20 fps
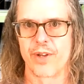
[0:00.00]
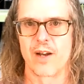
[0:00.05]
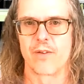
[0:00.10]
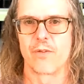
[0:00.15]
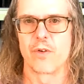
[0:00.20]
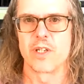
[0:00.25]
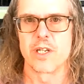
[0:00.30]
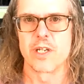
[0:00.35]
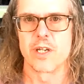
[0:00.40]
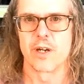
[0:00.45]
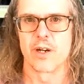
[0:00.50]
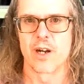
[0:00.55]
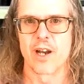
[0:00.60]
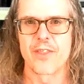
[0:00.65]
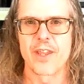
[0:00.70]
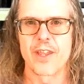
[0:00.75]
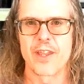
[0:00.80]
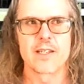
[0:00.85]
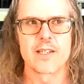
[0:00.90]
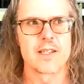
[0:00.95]
every year. I
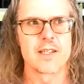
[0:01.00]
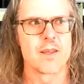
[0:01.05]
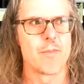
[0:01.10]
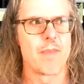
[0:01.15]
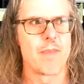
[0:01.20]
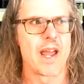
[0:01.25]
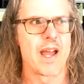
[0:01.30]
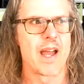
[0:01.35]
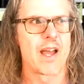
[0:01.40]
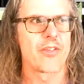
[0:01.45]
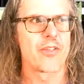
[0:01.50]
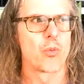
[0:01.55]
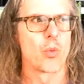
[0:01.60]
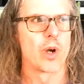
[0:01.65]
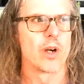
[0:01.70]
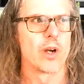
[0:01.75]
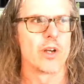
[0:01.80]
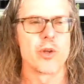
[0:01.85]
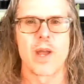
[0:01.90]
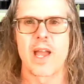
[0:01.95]
think I did the math
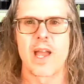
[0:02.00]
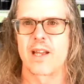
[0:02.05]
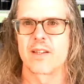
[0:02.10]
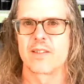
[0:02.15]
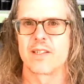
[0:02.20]
where you had